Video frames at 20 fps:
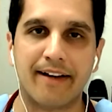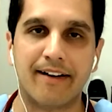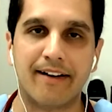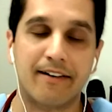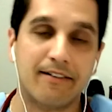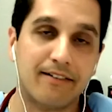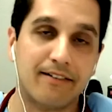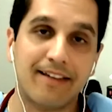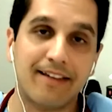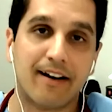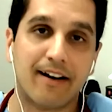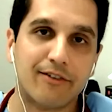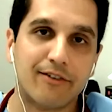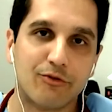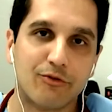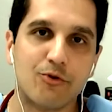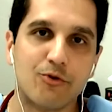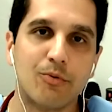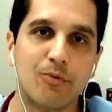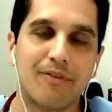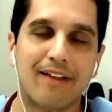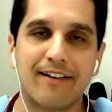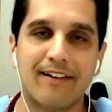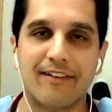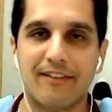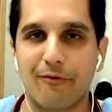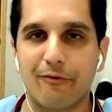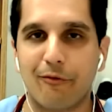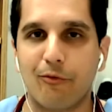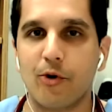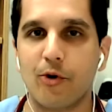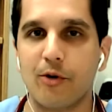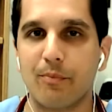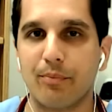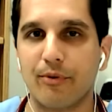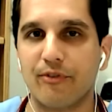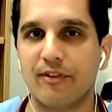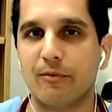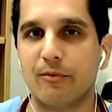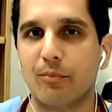And that is true. That is a
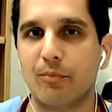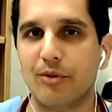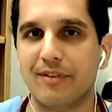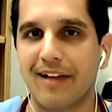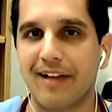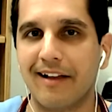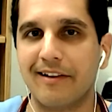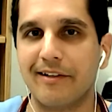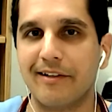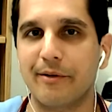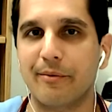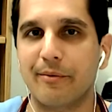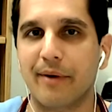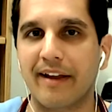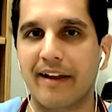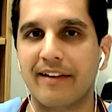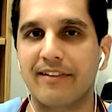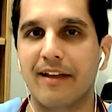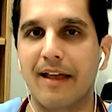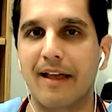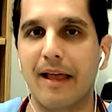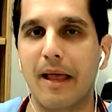40% mortality rate.